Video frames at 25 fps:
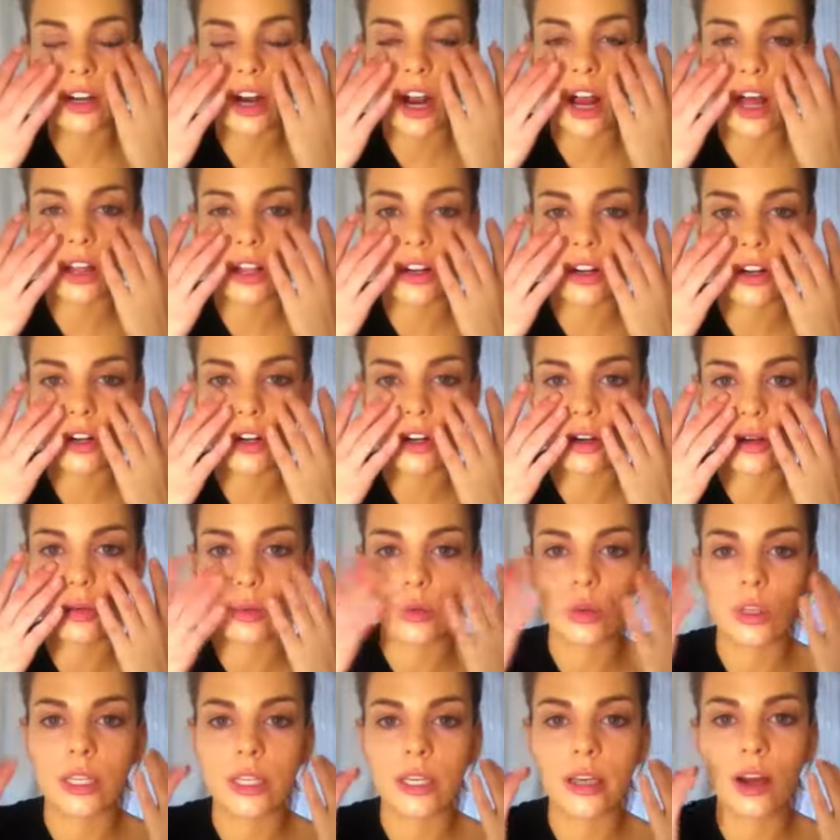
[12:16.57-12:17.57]
color
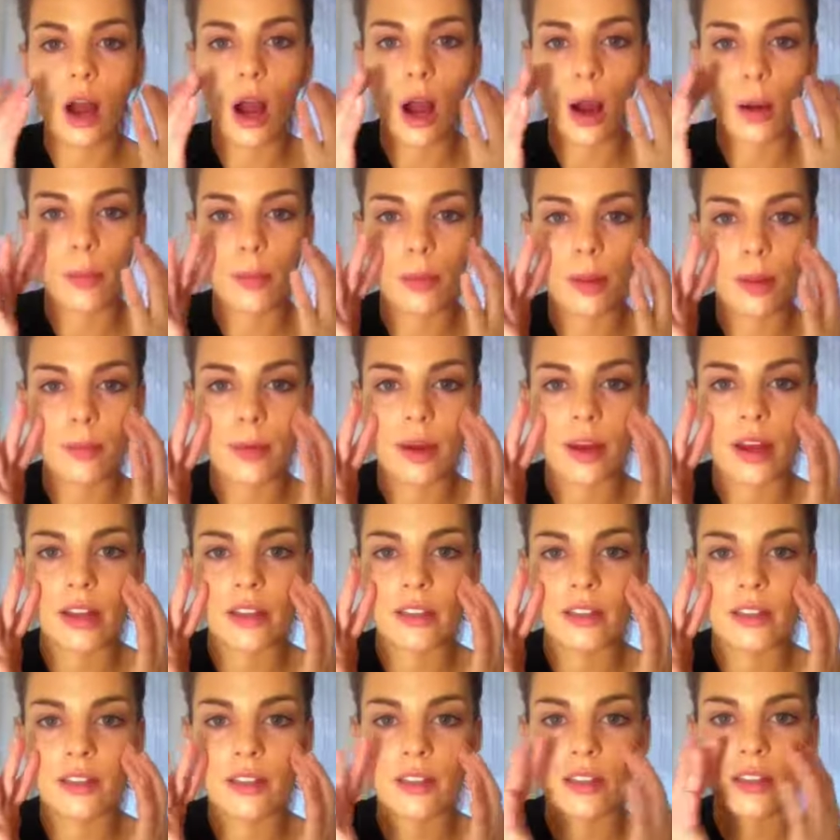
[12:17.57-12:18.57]
really
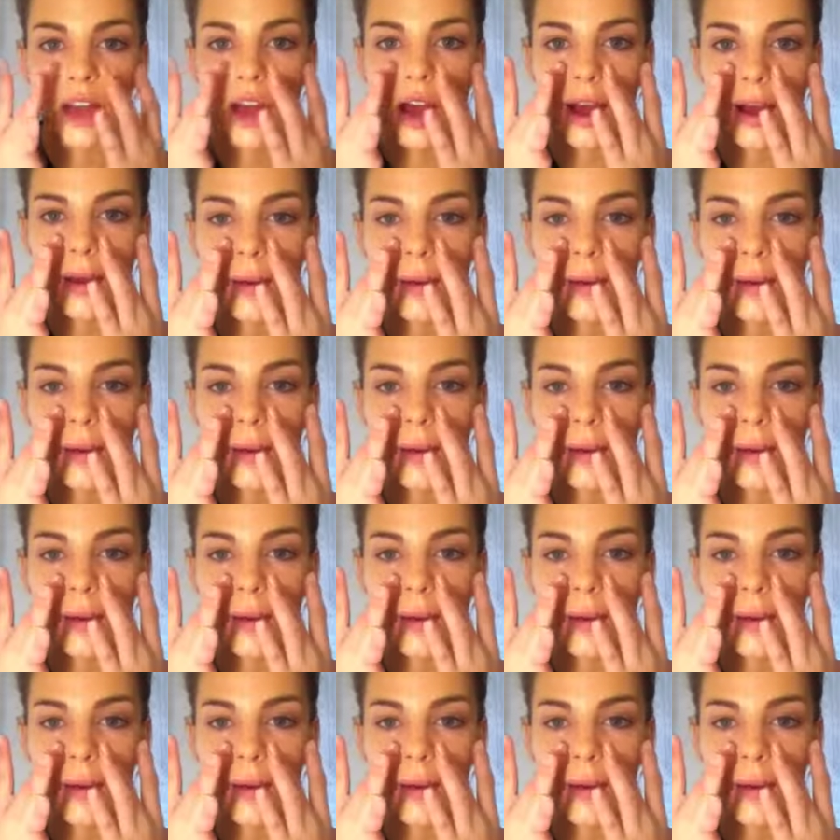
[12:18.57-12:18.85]
complements